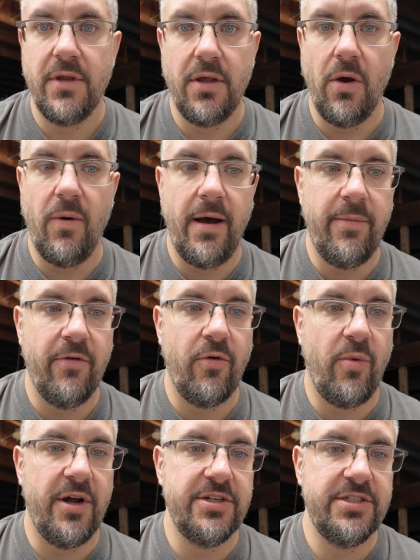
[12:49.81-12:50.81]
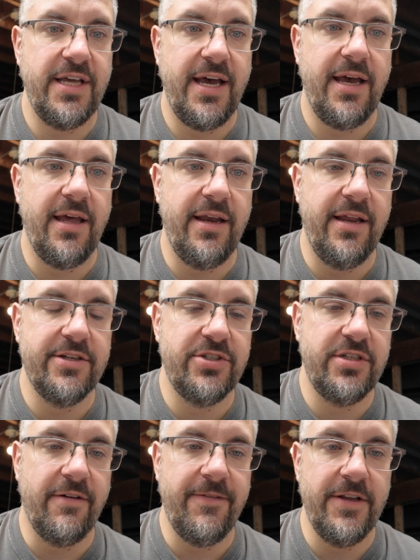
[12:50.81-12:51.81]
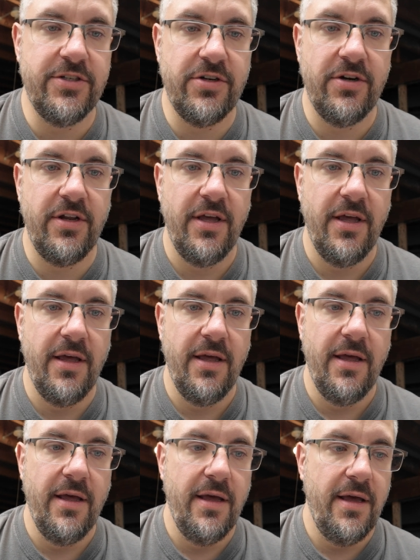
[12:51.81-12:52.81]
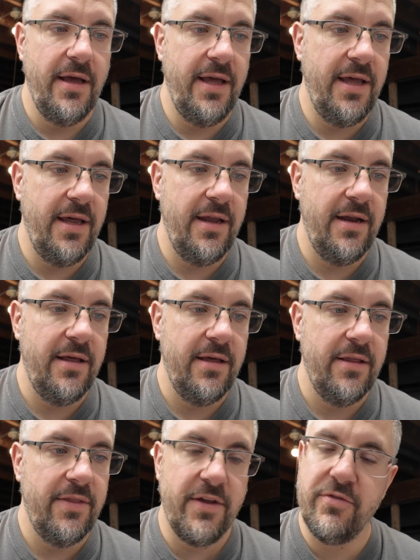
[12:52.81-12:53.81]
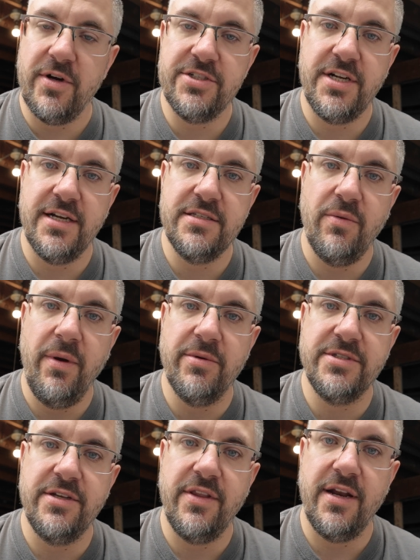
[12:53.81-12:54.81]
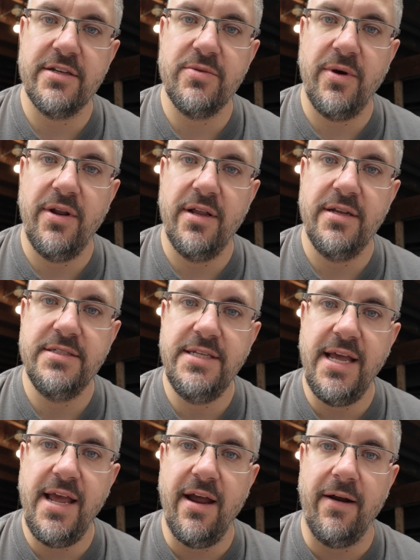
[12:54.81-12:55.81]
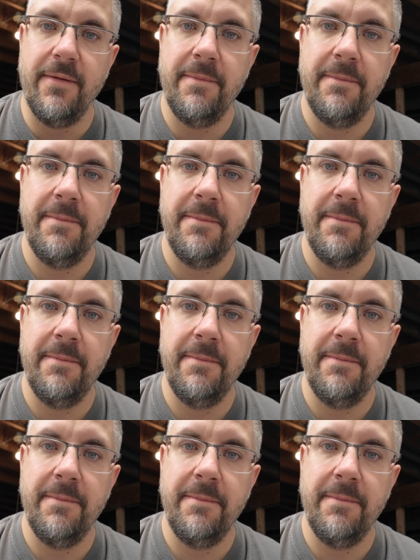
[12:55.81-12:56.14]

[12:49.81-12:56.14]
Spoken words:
go hop over, watch that, and get yourself entered. And thanks for watching, guys. We will see you in the next one. Take care.